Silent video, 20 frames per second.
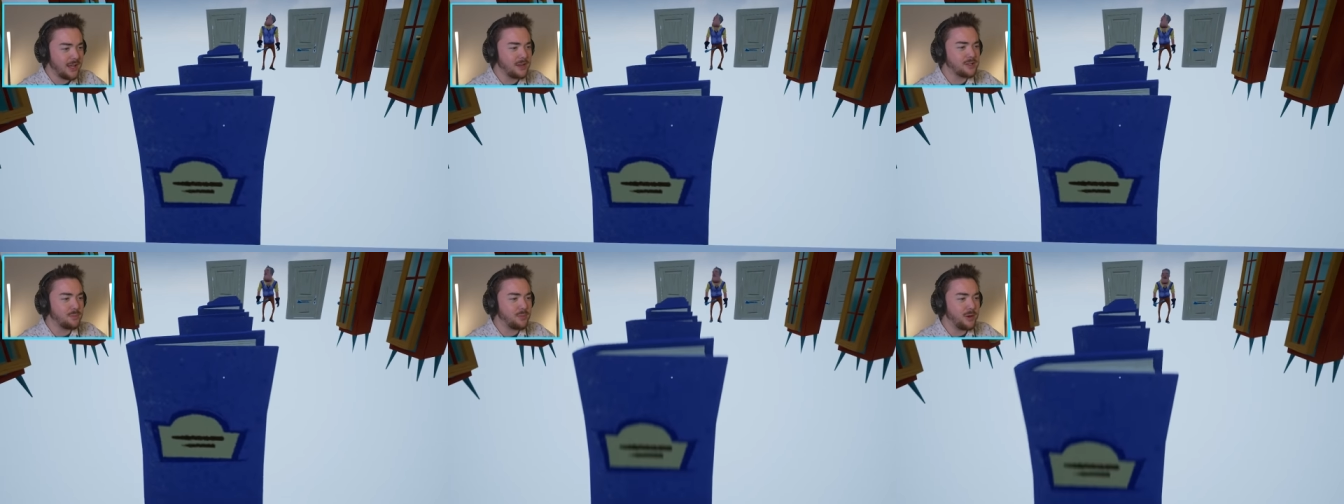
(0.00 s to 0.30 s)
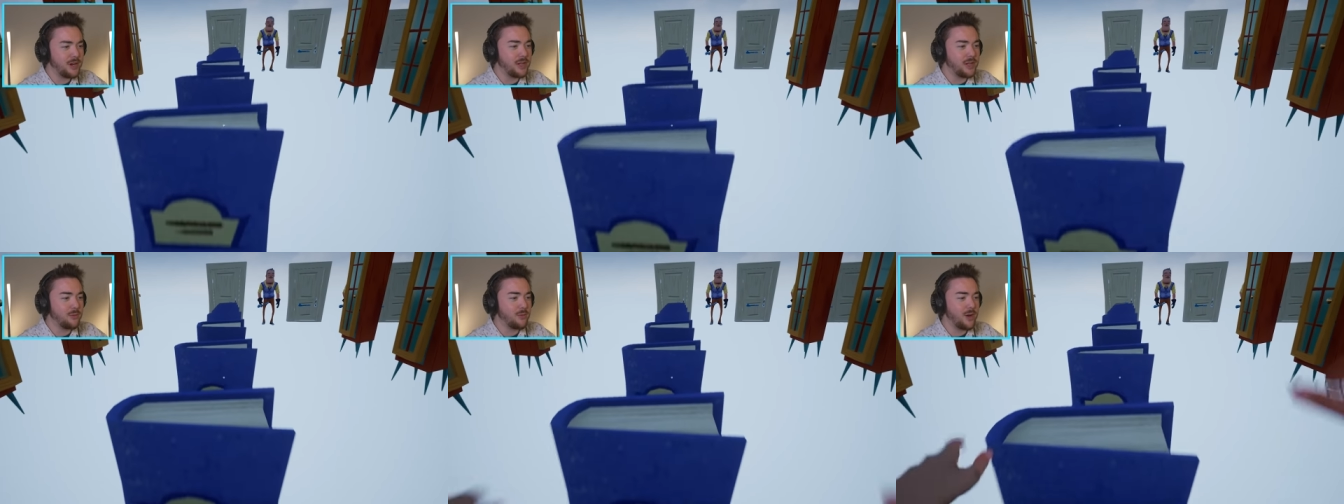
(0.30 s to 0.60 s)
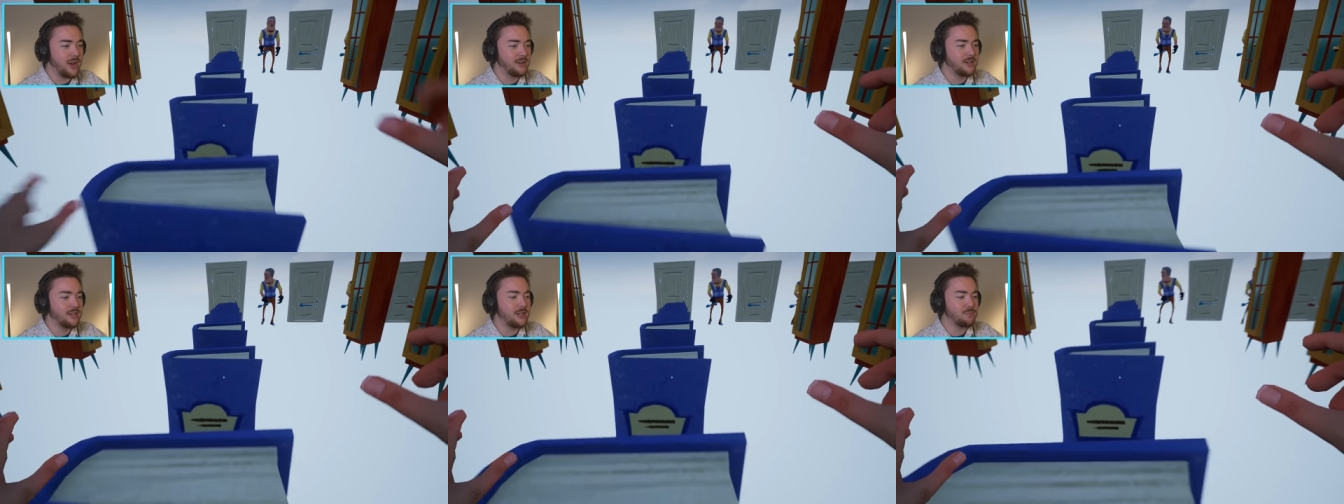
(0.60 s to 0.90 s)
That was a pretty good
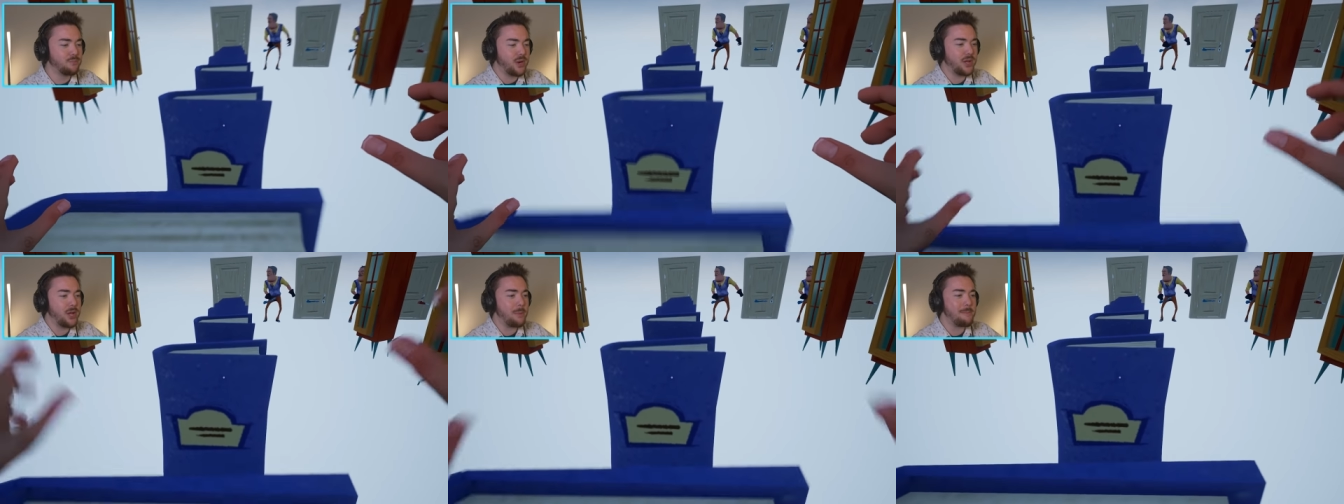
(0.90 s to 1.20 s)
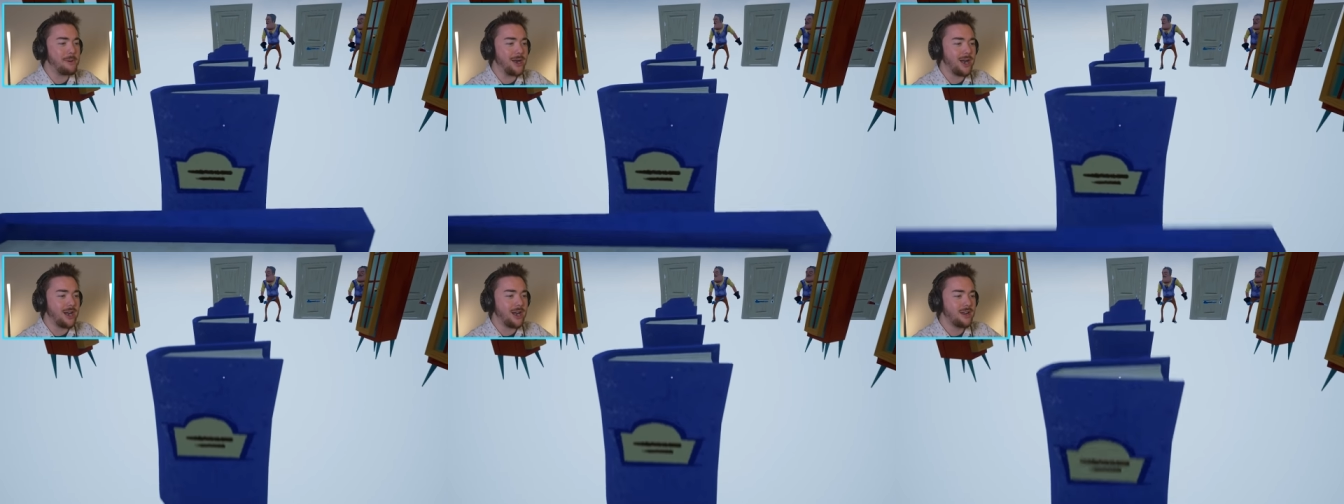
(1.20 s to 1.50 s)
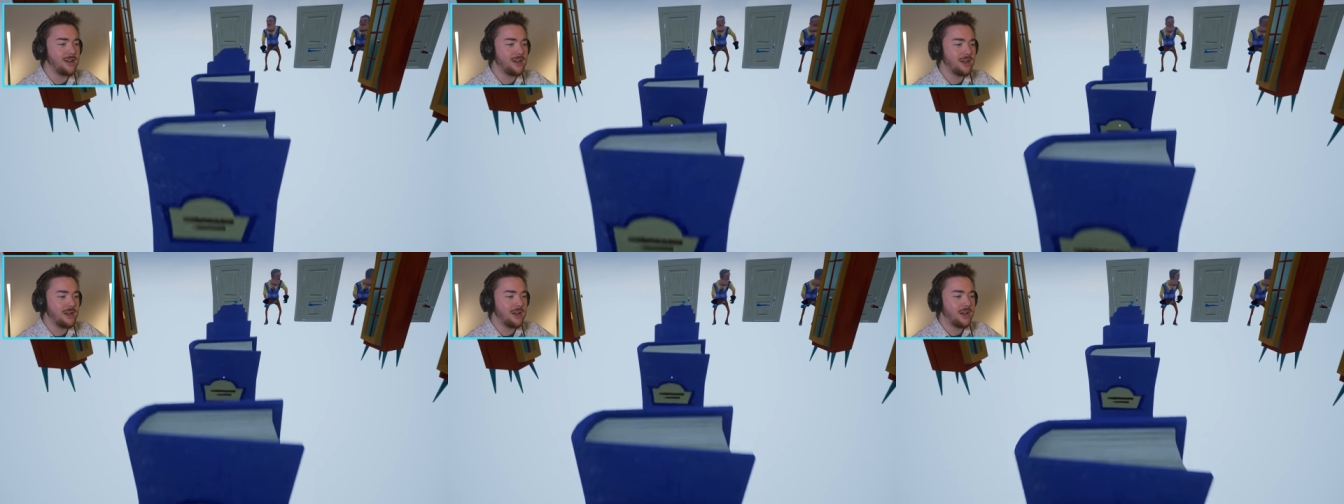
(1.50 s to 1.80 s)
one, pretty good
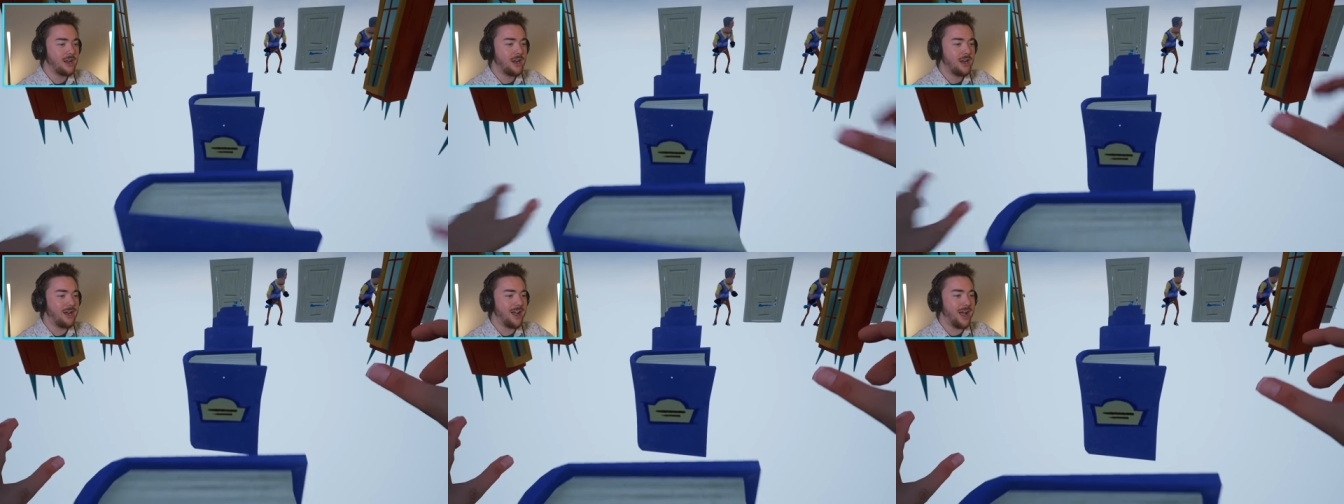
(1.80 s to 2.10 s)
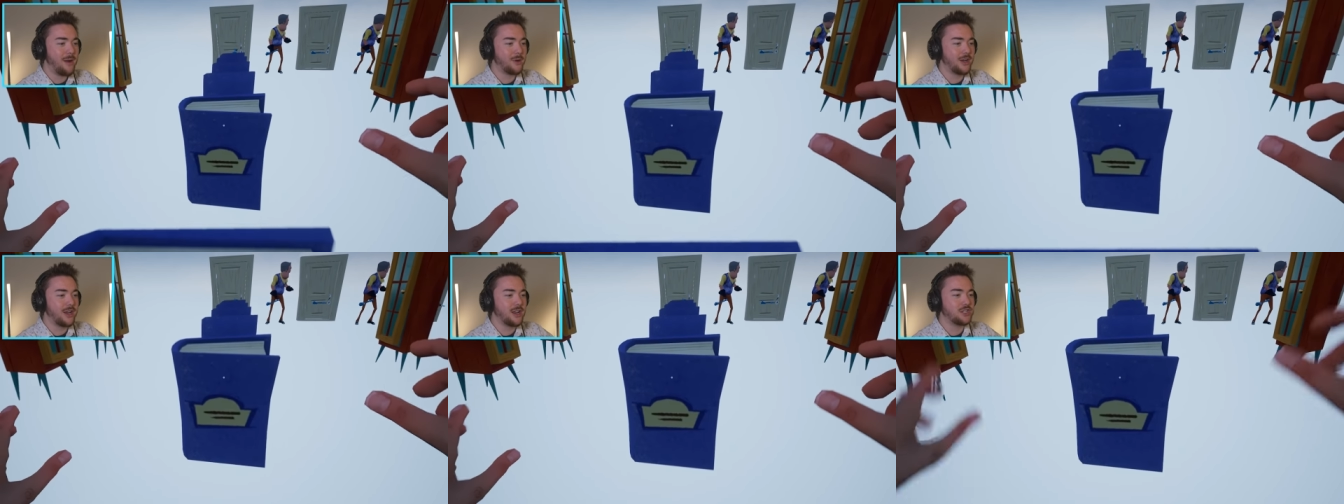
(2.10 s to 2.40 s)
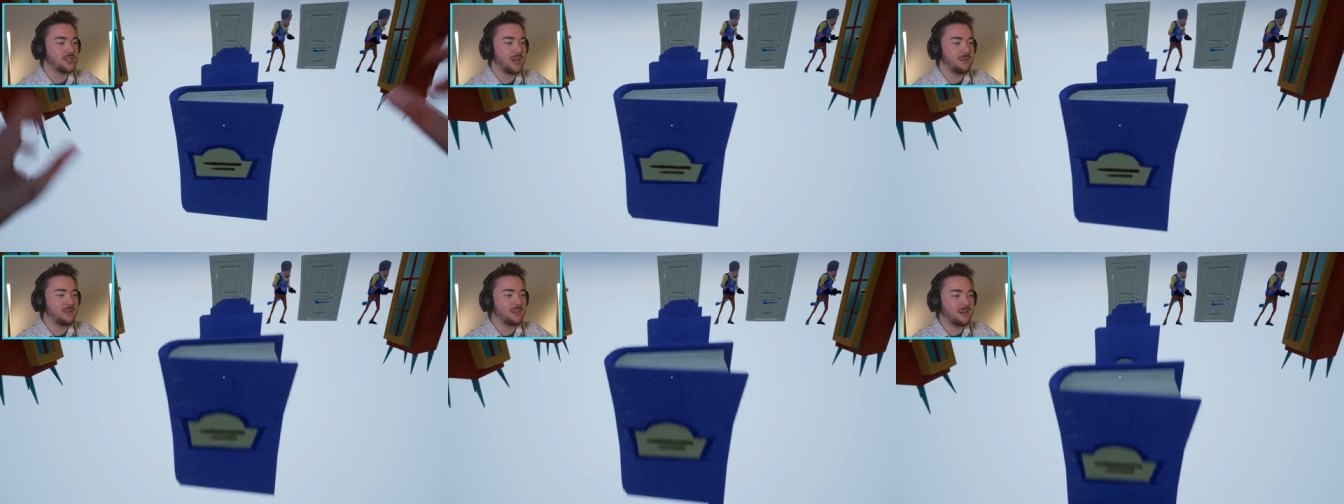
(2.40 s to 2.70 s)
burn. All right, we're gonna
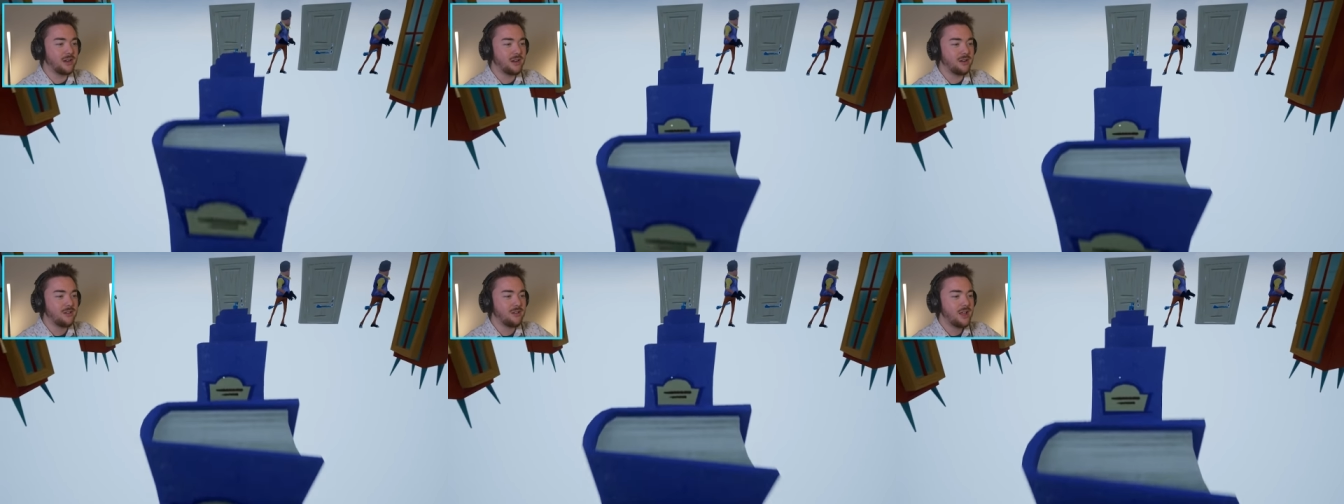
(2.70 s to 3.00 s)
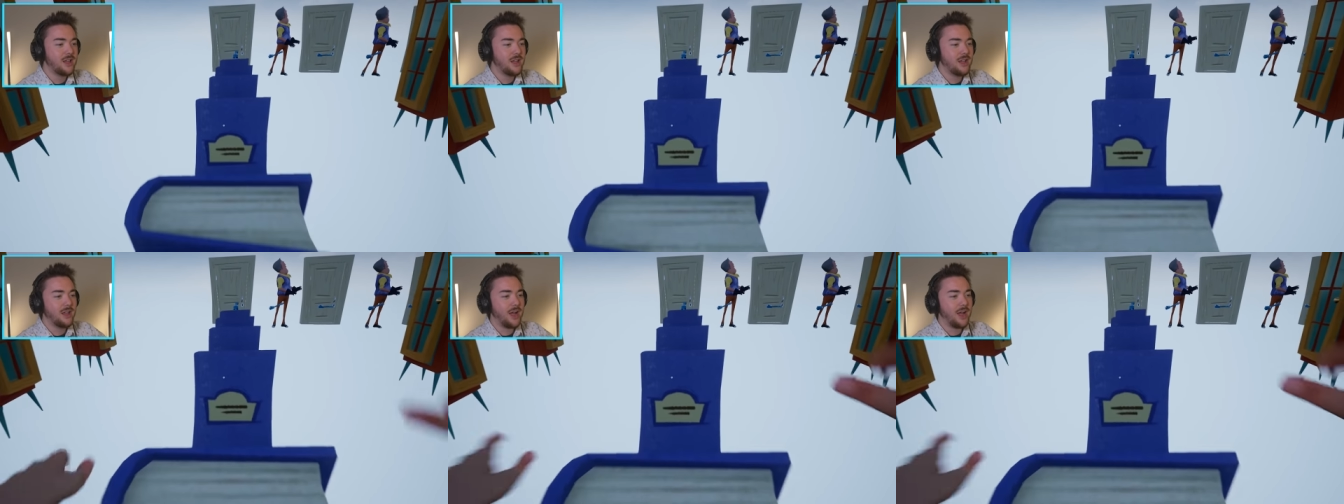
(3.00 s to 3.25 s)
jump through.